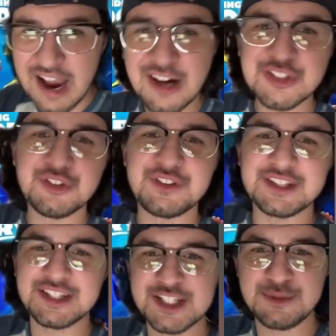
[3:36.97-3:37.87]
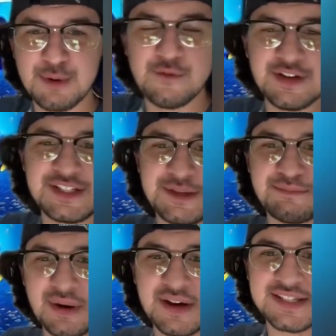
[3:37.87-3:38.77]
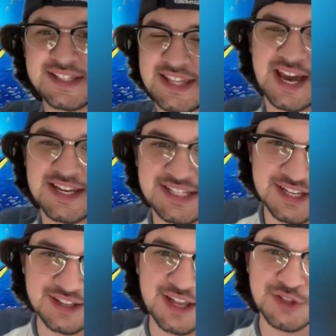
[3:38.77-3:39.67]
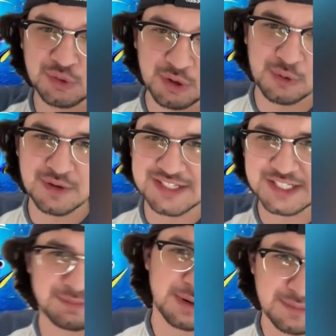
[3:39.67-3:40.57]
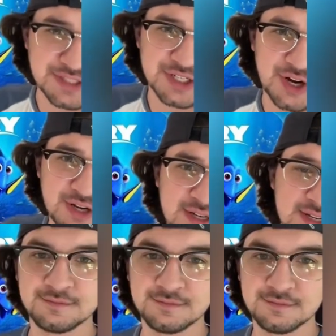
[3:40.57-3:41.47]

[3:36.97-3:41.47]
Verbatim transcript: I also think this movie debunks the idea that Dory was experimented on.